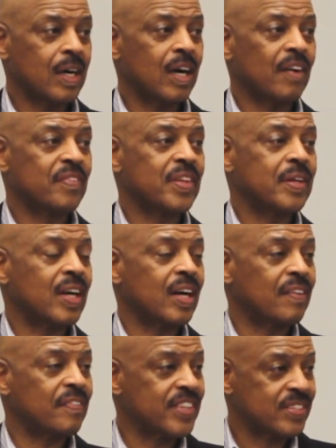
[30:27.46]
of
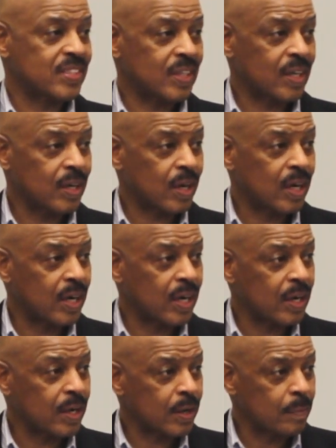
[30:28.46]
his
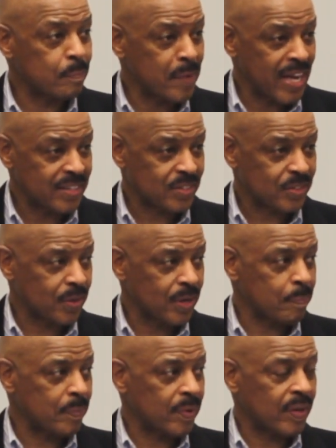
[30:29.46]

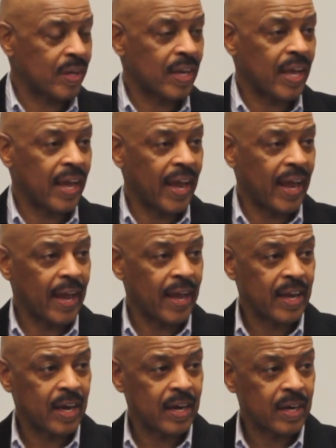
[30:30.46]
manuscript,
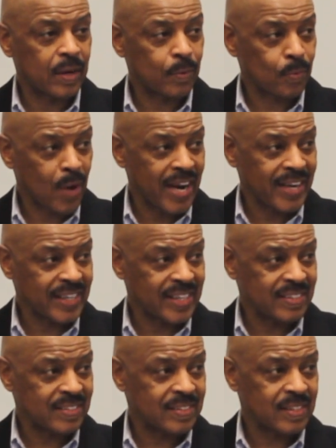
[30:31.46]

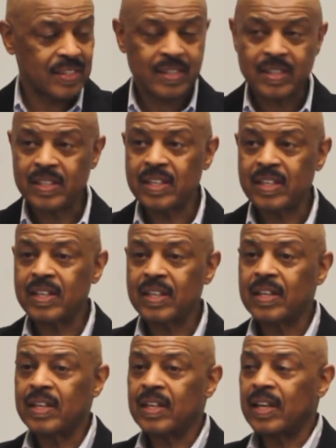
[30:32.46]
writings,
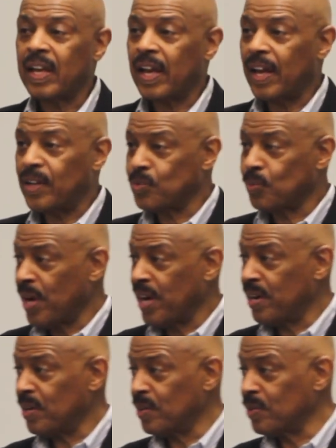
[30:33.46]
as
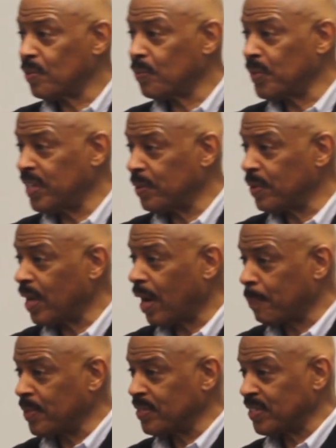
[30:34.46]
well, when
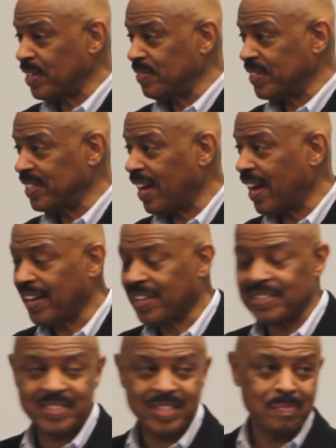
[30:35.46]
I preserve it. I
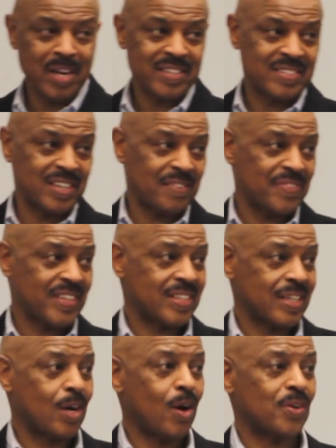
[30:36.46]
consider myself as
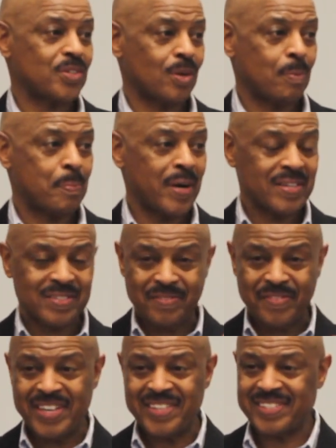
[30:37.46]
a cultural
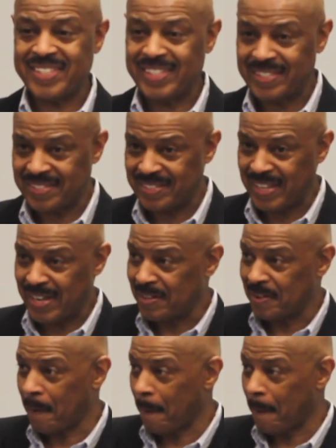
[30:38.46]
preservationist now.